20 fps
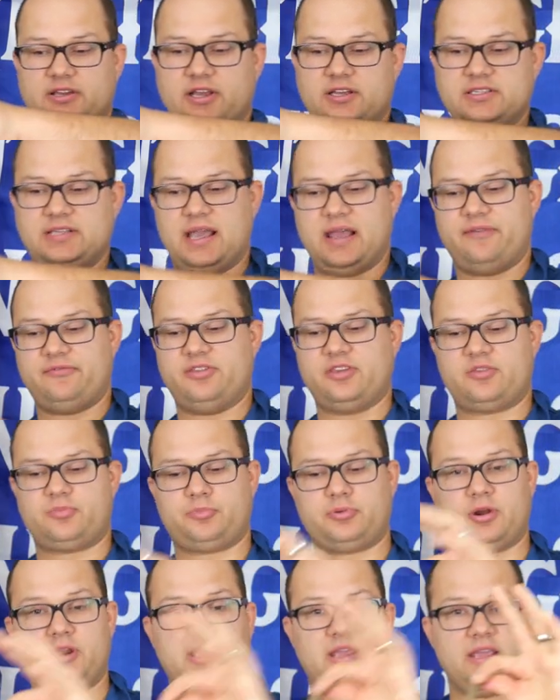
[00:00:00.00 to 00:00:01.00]
does have this
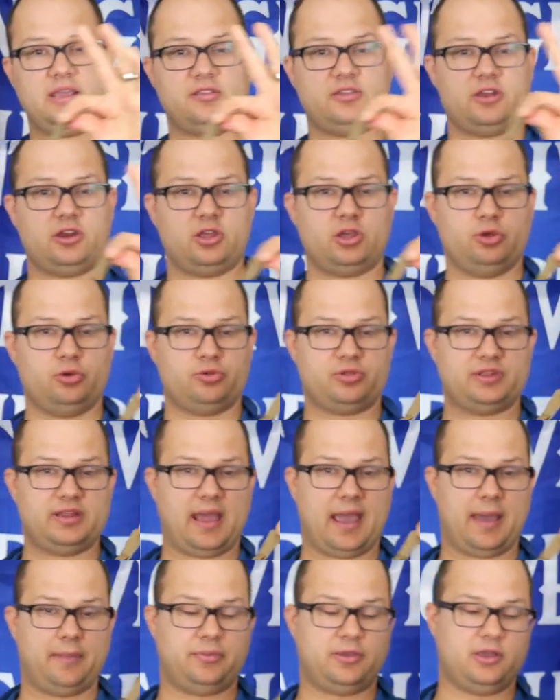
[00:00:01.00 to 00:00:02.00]
pretty easy to use
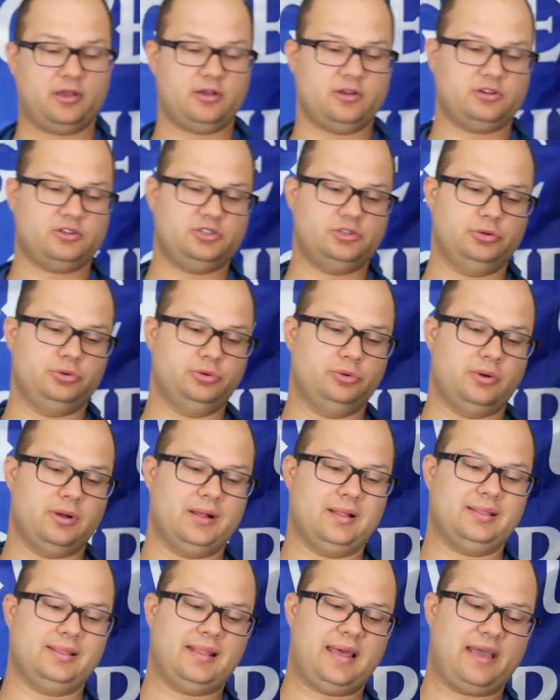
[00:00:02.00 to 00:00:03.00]
tab here to
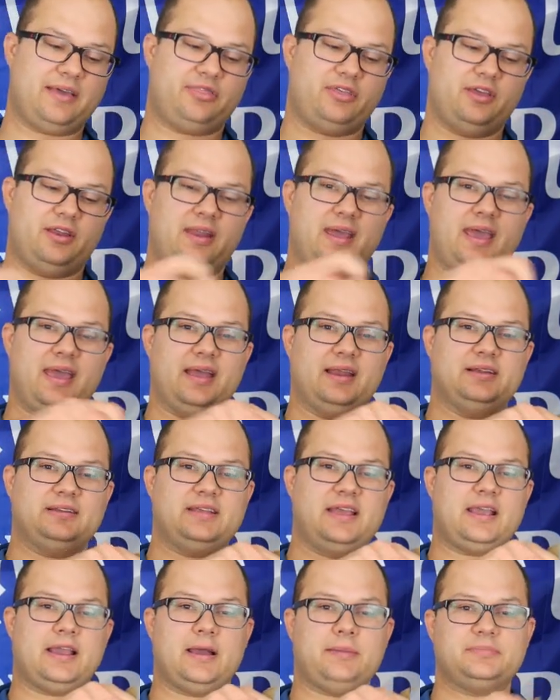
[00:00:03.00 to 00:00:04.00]
lengthen and
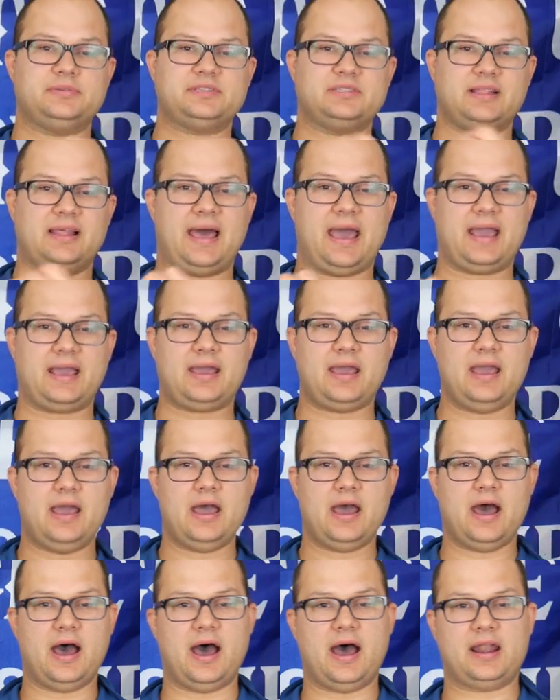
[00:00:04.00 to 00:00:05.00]
take up slack
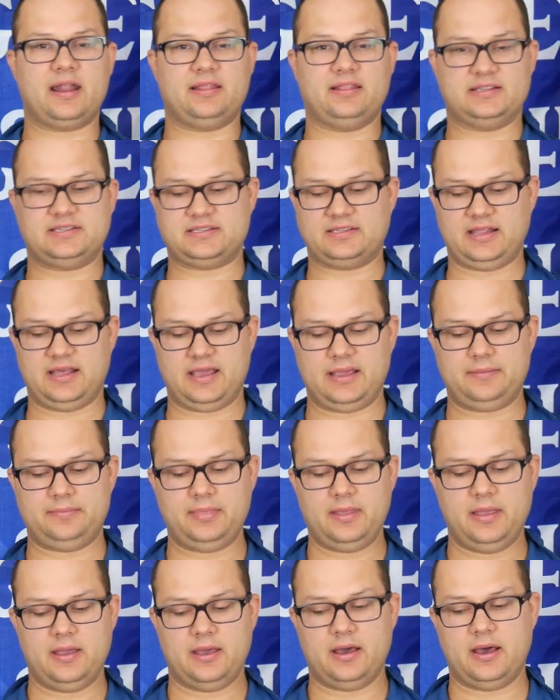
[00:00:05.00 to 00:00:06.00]
out of the sling.
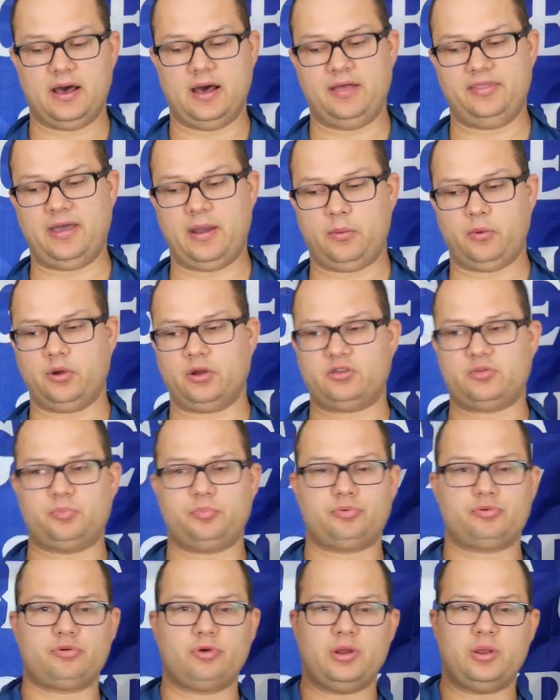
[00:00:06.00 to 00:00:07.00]
That works
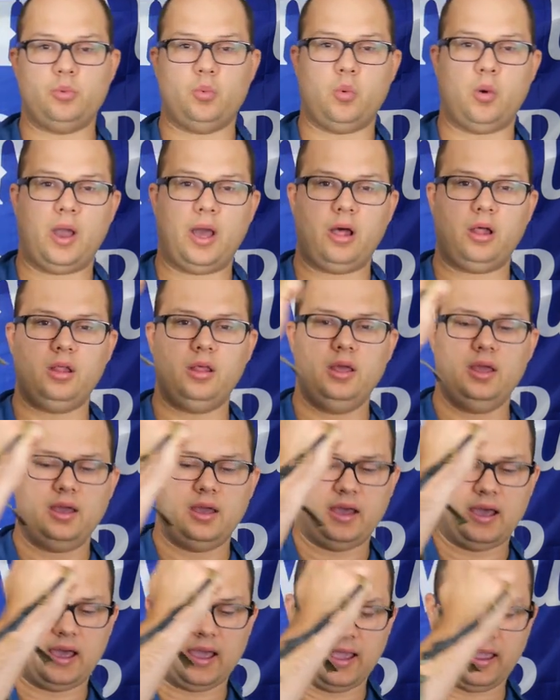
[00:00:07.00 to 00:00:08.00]
pretty well.
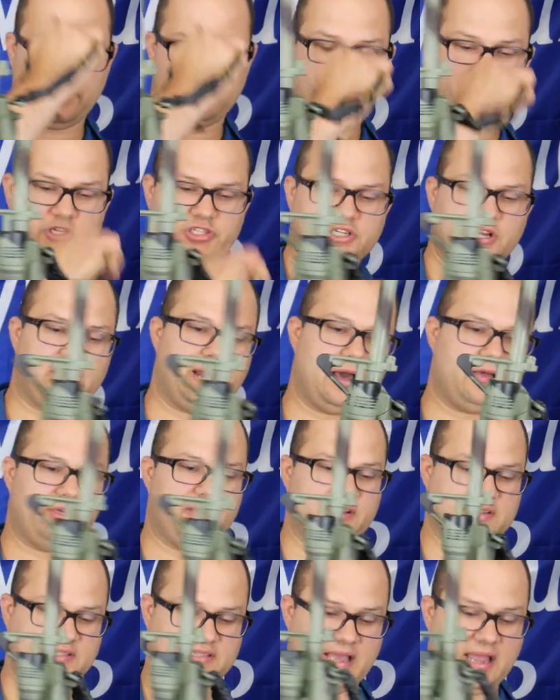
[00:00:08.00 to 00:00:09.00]
I appreciate how they
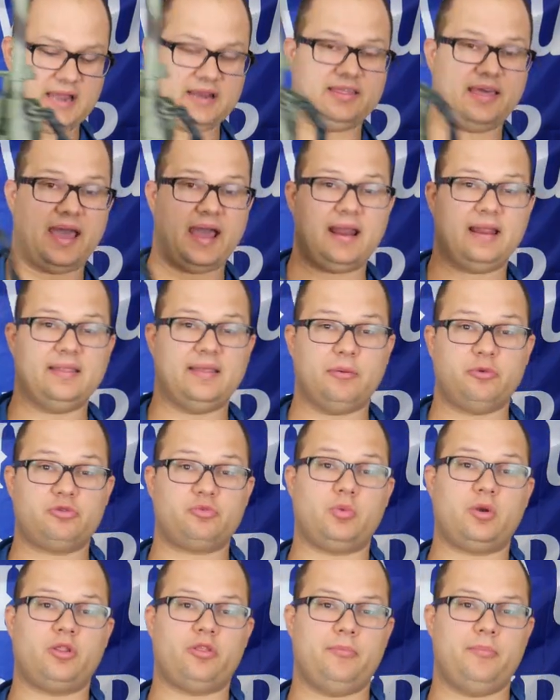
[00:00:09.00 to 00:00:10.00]
designed that. That was
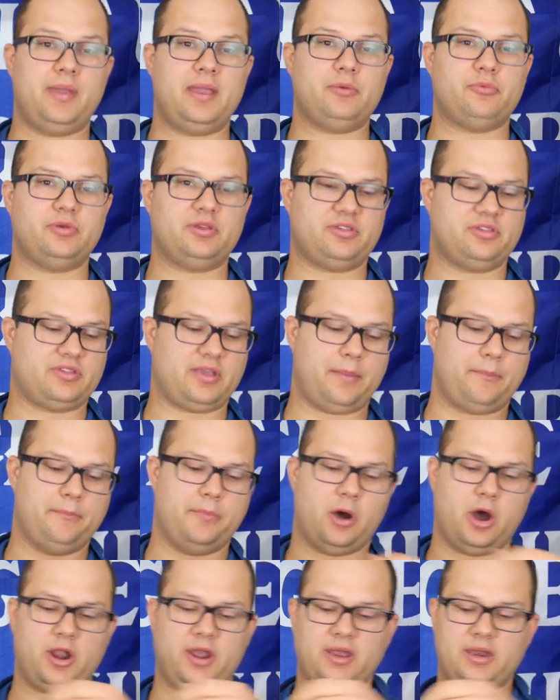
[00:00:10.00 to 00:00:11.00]
one of the main reasons I
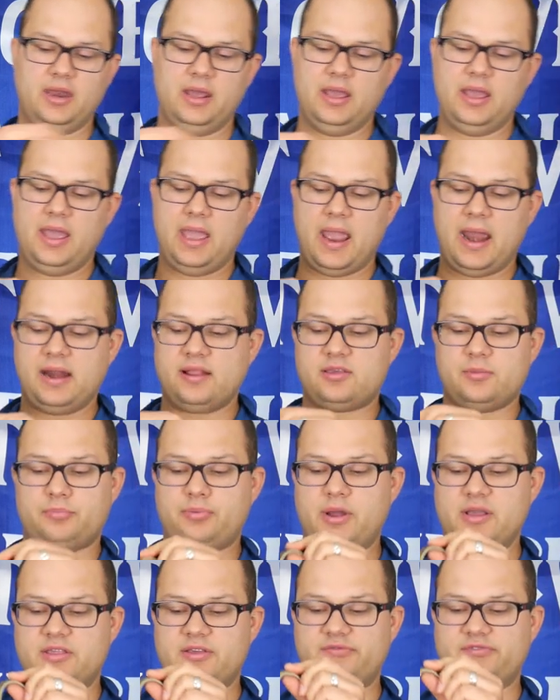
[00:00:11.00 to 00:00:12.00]
bought it. And it's
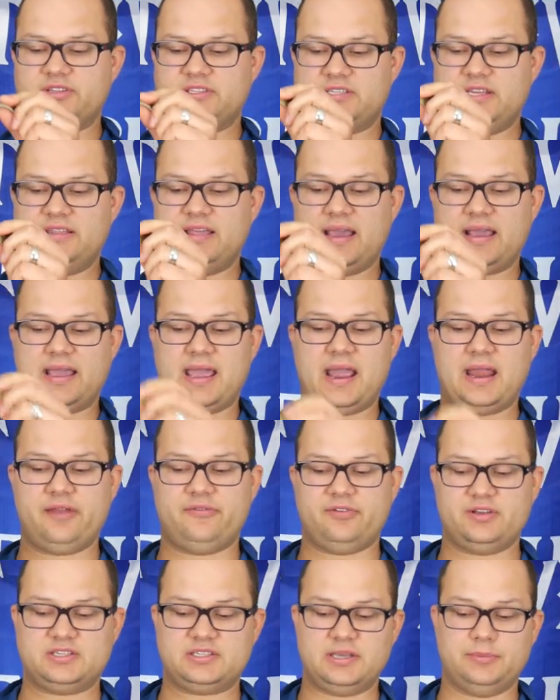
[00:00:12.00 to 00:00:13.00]
impressive to see that kind
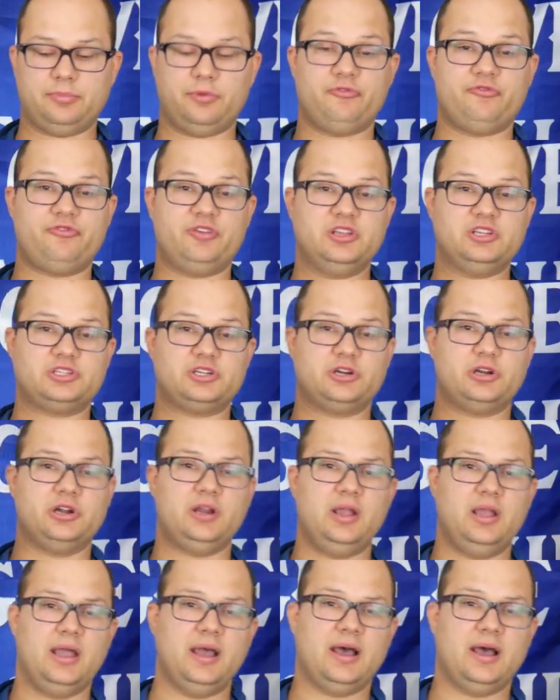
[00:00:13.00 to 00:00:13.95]
of a simple feature